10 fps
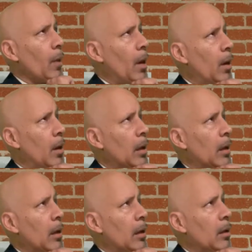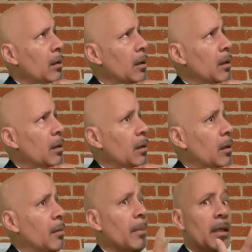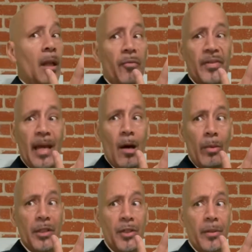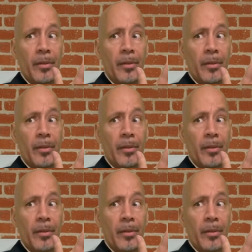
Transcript: Uh, a meatloaf sandwich?